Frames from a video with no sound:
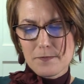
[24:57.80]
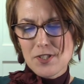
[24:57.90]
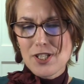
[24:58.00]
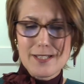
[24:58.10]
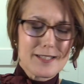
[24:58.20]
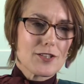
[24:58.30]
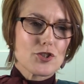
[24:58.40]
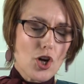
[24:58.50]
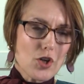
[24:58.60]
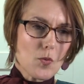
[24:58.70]
Jesus says,
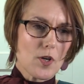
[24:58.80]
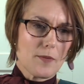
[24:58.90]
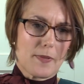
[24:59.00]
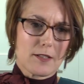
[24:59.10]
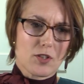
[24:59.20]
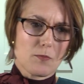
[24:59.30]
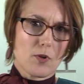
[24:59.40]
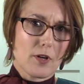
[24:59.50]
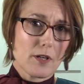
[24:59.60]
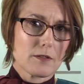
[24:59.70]
don't worry about
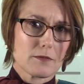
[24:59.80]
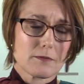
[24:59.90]
tomorrow.